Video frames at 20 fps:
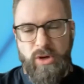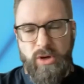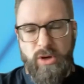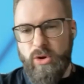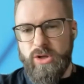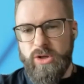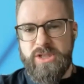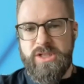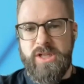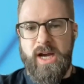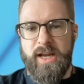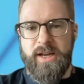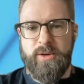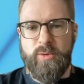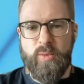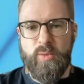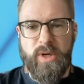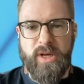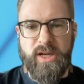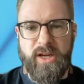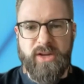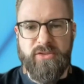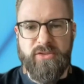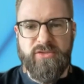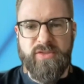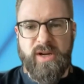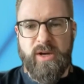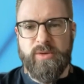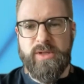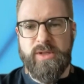really all started when I
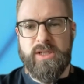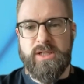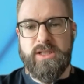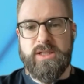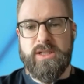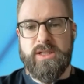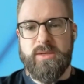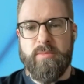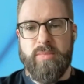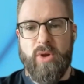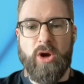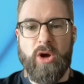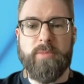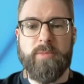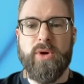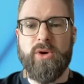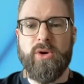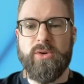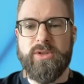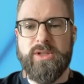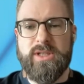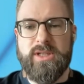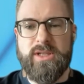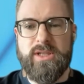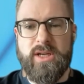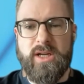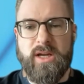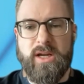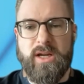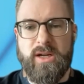found his blog
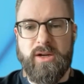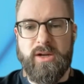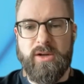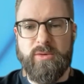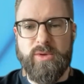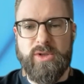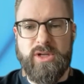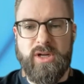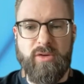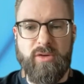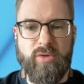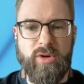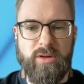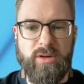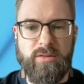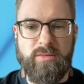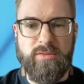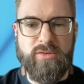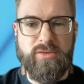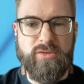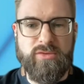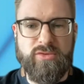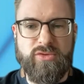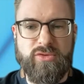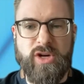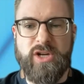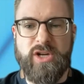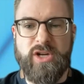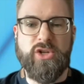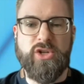posts, uh, which are real
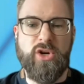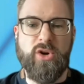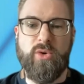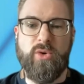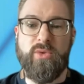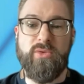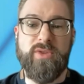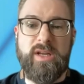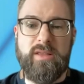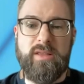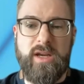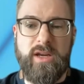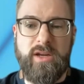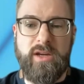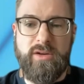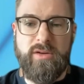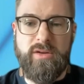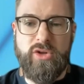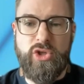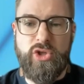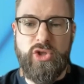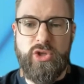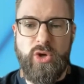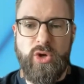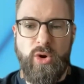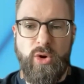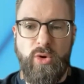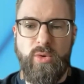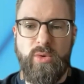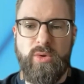treasure trove, and they
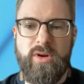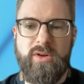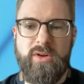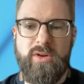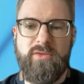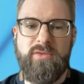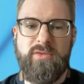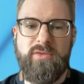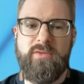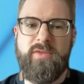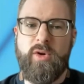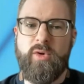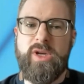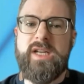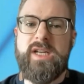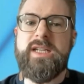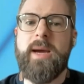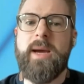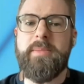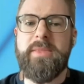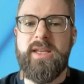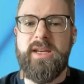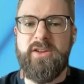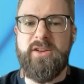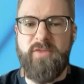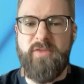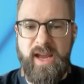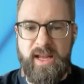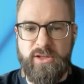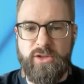show very in-depth and
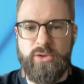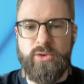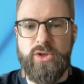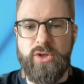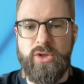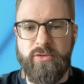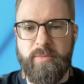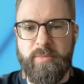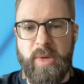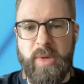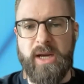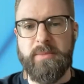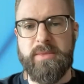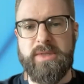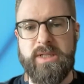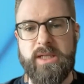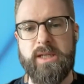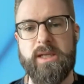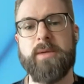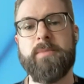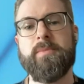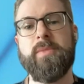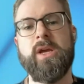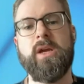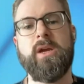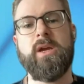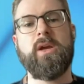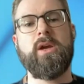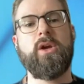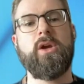advanced usage of PyMC